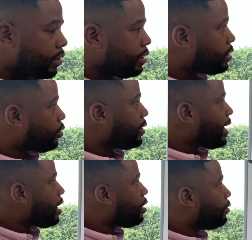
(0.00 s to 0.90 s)
So
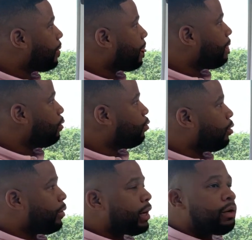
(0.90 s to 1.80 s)
now
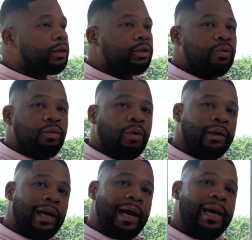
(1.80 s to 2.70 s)
what we're going to do
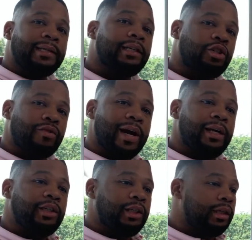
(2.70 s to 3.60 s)
on the exit
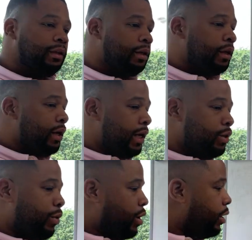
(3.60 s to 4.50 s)
strategy
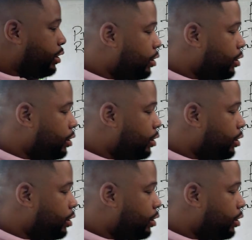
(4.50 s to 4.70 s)
is we're going to